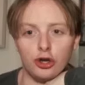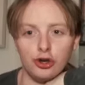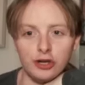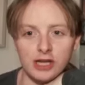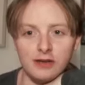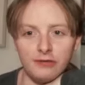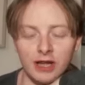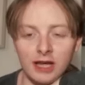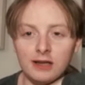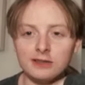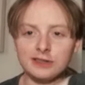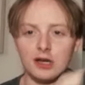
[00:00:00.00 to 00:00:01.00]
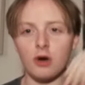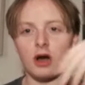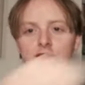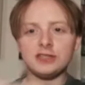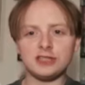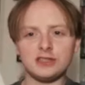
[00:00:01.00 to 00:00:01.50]
Good evening. So
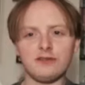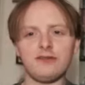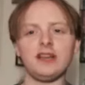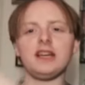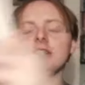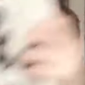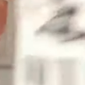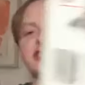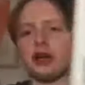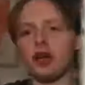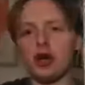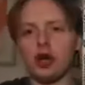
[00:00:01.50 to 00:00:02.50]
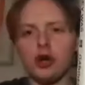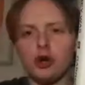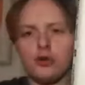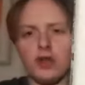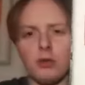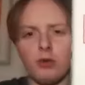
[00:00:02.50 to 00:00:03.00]
I just finished
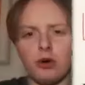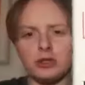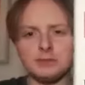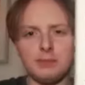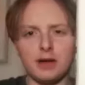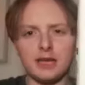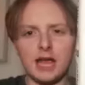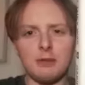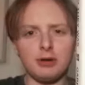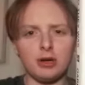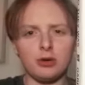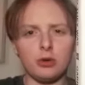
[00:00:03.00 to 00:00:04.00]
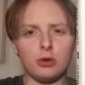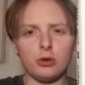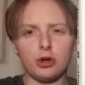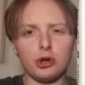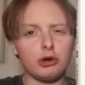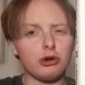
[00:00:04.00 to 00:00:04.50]
Who They Was by Gabriel
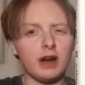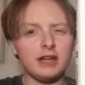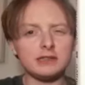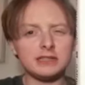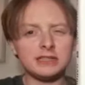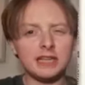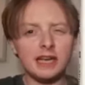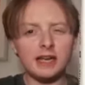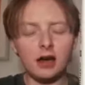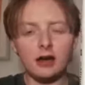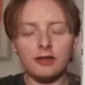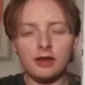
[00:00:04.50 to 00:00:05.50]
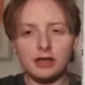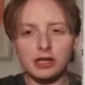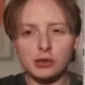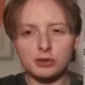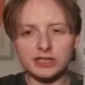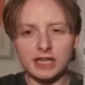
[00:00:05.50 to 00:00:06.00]
Krauze, I think
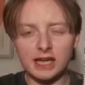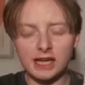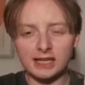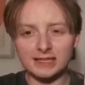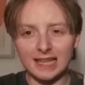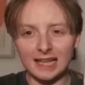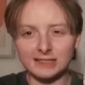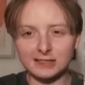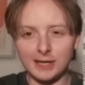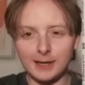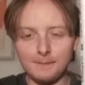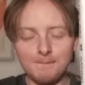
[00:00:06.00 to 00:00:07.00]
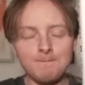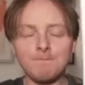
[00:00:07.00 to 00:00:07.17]
you say his last name.